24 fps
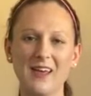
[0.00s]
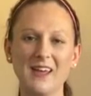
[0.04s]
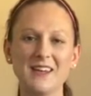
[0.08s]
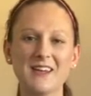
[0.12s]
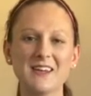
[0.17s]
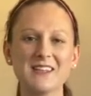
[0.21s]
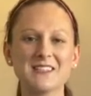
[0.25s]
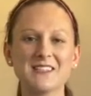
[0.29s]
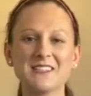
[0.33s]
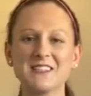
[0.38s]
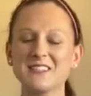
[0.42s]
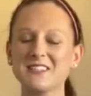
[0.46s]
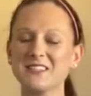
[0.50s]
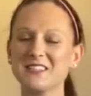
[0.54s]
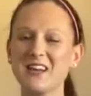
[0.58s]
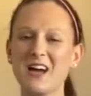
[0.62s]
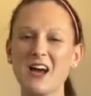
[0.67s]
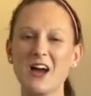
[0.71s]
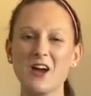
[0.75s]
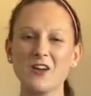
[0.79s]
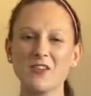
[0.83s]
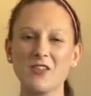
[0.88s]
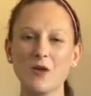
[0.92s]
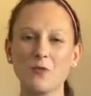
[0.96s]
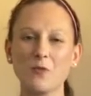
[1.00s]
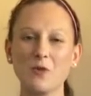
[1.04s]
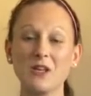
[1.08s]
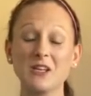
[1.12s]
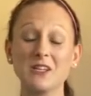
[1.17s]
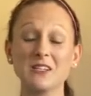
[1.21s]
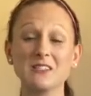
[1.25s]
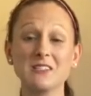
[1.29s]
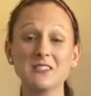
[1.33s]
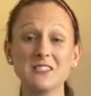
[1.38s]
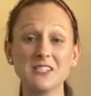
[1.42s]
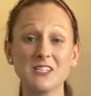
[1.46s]
He doesn't desire that
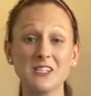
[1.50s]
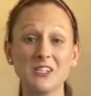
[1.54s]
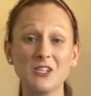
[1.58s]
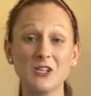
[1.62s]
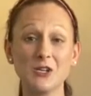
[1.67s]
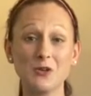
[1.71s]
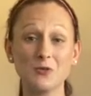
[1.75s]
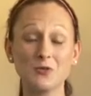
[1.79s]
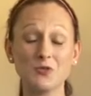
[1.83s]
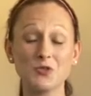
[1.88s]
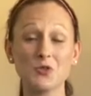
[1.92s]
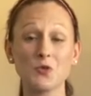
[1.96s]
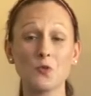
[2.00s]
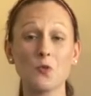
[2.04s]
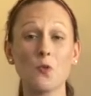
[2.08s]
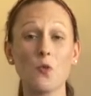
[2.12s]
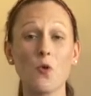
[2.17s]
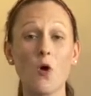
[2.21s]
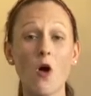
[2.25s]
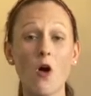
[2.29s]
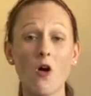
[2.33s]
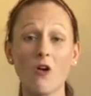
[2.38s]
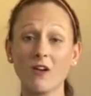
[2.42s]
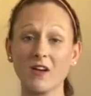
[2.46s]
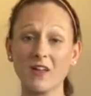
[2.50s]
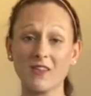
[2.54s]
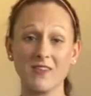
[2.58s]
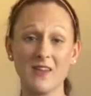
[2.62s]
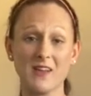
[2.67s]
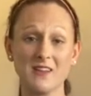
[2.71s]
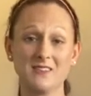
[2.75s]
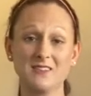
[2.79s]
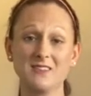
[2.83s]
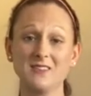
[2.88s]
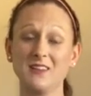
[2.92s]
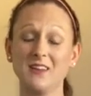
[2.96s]
we continue to walk
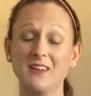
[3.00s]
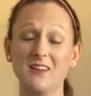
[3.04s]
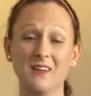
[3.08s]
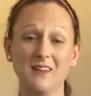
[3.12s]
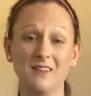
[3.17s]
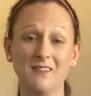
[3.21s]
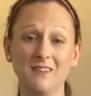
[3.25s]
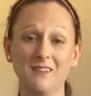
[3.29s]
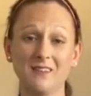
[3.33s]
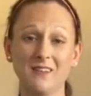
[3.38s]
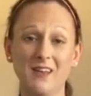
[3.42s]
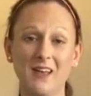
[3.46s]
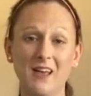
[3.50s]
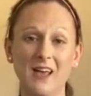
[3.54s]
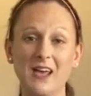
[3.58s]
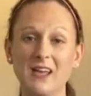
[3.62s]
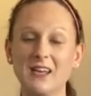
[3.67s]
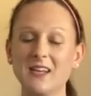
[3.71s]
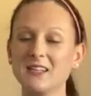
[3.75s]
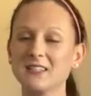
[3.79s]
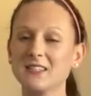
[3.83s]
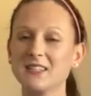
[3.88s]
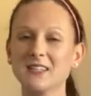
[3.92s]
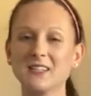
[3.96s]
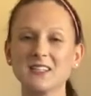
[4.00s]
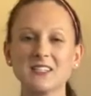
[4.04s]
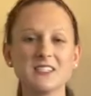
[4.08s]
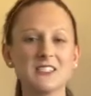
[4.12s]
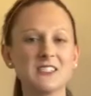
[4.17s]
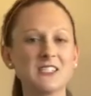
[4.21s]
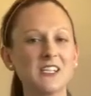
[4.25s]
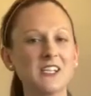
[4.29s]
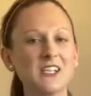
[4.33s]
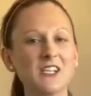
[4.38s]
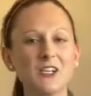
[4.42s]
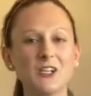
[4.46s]
in that sin. He doesn't
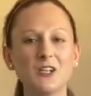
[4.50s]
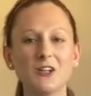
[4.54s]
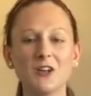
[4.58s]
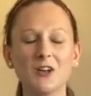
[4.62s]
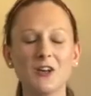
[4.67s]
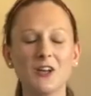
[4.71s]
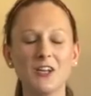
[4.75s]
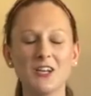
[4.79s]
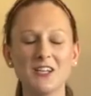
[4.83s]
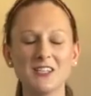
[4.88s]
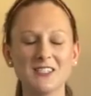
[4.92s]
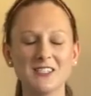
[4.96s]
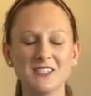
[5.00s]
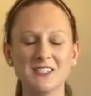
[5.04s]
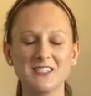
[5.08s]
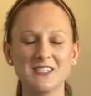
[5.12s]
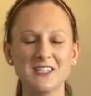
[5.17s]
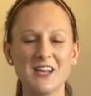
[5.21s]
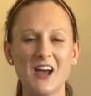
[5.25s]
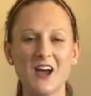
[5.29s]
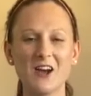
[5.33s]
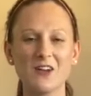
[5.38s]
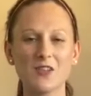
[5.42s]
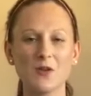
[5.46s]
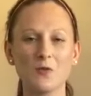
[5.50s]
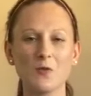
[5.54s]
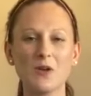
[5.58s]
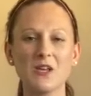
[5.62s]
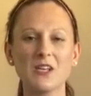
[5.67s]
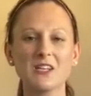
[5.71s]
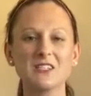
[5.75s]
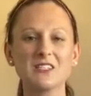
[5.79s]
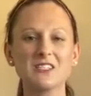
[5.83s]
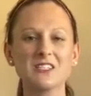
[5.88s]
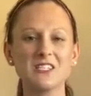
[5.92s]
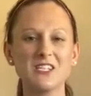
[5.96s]
desire that
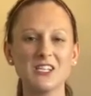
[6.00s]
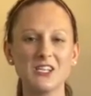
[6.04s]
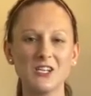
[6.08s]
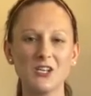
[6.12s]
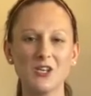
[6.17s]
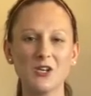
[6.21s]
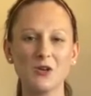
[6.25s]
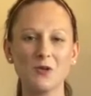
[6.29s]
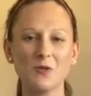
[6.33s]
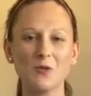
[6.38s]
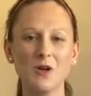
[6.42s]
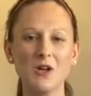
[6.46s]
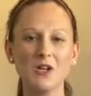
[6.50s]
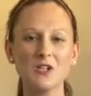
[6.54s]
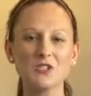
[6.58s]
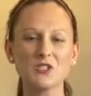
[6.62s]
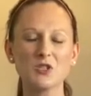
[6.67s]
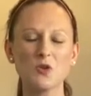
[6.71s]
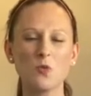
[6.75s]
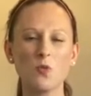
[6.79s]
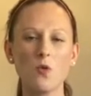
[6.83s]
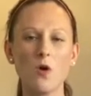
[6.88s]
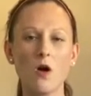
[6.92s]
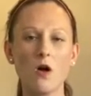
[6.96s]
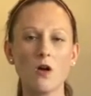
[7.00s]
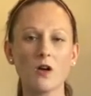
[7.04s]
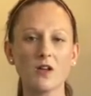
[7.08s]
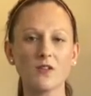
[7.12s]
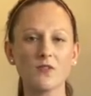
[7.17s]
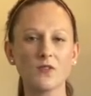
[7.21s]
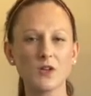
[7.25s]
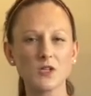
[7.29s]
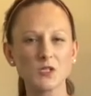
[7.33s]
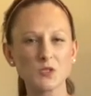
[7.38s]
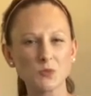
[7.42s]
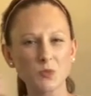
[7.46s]
we continue to
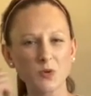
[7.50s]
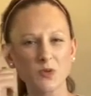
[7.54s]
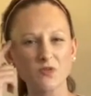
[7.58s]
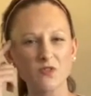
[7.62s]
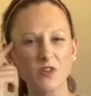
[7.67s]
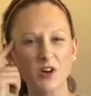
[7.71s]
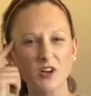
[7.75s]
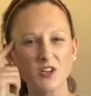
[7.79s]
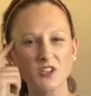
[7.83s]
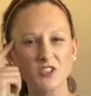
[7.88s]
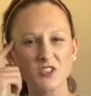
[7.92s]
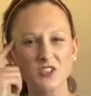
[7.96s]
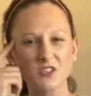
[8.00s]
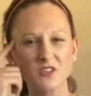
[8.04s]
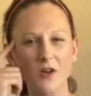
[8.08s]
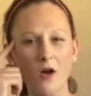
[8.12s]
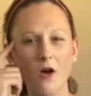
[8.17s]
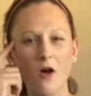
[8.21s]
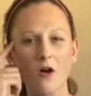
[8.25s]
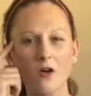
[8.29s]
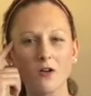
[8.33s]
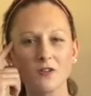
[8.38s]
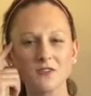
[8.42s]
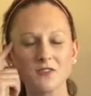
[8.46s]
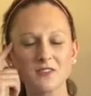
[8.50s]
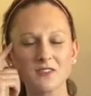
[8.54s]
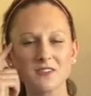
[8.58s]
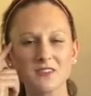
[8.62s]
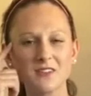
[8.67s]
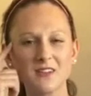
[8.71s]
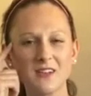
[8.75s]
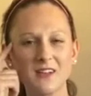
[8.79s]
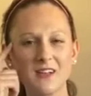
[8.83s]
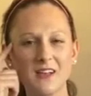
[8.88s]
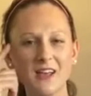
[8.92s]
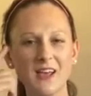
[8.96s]
walk in those perverse thoughts.